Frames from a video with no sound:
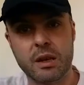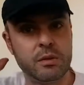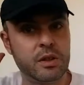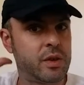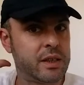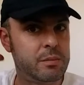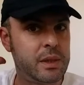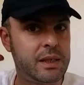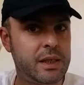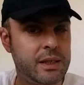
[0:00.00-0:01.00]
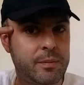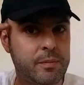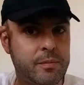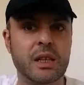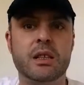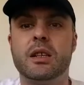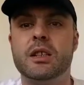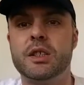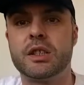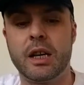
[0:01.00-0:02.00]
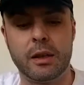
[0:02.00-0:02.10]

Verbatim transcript: speakers, so the sound is transmitted